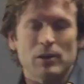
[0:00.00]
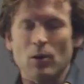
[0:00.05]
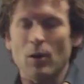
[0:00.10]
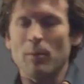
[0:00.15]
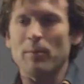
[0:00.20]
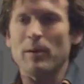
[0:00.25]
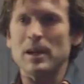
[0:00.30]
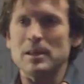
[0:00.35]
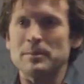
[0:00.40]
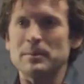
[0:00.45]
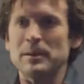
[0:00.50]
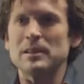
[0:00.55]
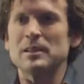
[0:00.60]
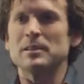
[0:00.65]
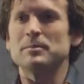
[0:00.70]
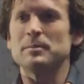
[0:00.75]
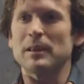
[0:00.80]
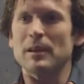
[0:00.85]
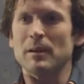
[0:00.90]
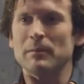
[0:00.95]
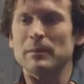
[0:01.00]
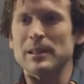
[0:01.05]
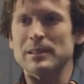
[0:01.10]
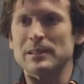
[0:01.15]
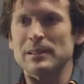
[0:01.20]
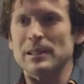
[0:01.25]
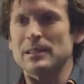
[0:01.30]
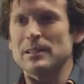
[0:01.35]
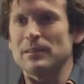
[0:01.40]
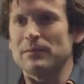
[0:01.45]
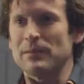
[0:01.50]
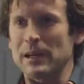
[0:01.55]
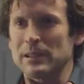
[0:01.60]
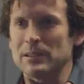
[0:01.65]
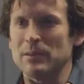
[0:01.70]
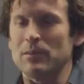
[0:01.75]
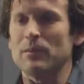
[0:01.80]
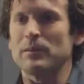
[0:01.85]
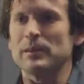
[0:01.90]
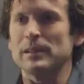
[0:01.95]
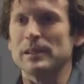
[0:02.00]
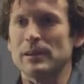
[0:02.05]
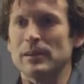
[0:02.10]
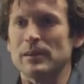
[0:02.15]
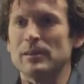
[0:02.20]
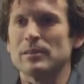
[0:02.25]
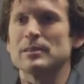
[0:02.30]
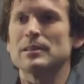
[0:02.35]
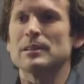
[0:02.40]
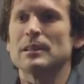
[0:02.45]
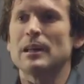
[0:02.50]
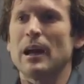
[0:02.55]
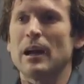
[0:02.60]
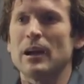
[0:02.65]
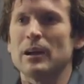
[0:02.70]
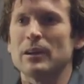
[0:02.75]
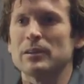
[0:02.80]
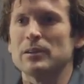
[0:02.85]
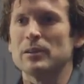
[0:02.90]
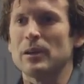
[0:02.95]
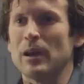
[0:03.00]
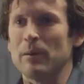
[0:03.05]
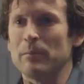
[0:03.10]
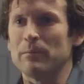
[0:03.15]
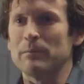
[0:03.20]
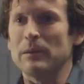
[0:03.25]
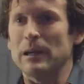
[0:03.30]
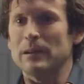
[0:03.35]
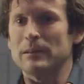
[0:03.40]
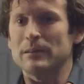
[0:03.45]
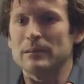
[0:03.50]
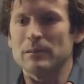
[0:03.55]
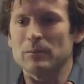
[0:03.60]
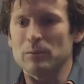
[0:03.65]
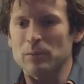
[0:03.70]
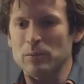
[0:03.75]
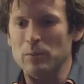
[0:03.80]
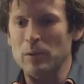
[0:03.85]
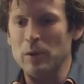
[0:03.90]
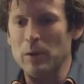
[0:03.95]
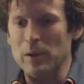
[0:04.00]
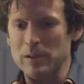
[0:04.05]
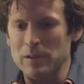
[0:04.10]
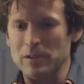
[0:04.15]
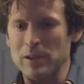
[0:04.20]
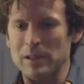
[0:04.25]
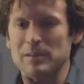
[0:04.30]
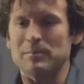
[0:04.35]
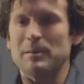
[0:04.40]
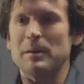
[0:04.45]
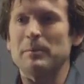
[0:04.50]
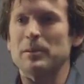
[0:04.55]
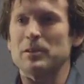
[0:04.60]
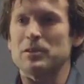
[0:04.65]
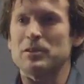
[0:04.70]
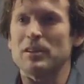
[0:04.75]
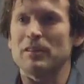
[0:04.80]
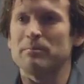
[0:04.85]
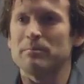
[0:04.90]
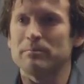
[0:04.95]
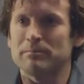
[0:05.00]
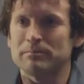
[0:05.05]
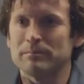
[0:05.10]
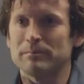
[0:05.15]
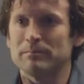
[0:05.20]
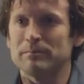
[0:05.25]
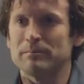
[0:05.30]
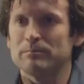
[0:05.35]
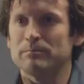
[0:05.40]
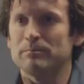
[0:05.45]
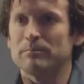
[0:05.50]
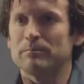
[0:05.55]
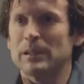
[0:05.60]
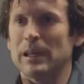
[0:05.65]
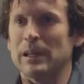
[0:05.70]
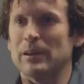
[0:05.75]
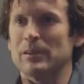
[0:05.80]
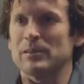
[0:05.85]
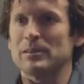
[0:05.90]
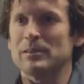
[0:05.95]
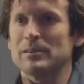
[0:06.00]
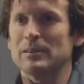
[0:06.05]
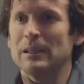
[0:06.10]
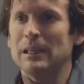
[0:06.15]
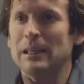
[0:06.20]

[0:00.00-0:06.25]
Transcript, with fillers: cold prospecting become less and less effective over the years, how do you help? What do I suggest to people to shift gears?